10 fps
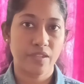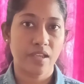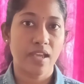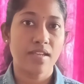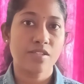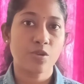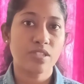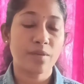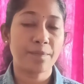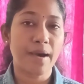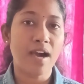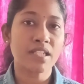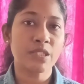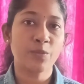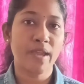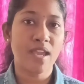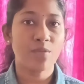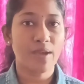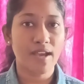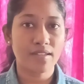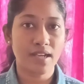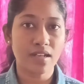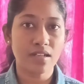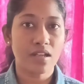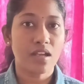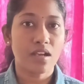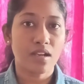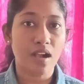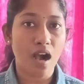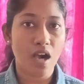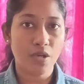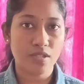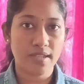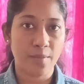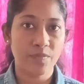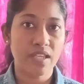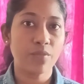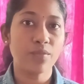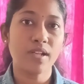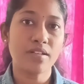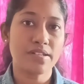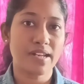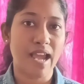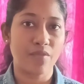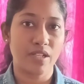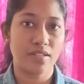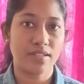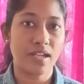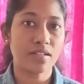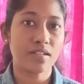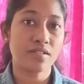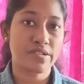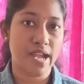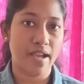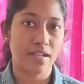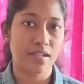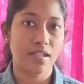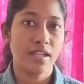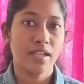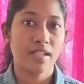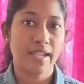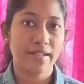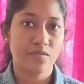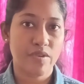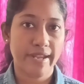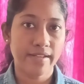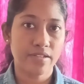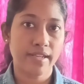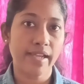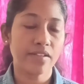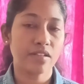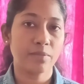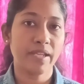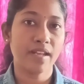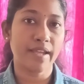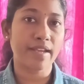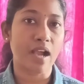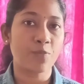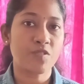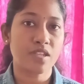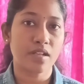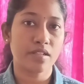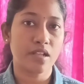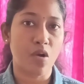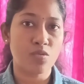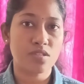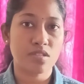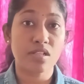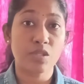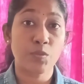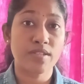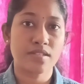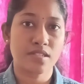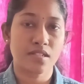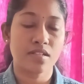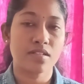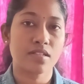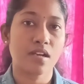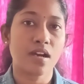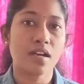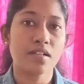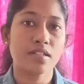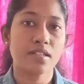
So the pathway where that car or something will travel, that track, like train track, it will be like ups and downs, twisted, turned,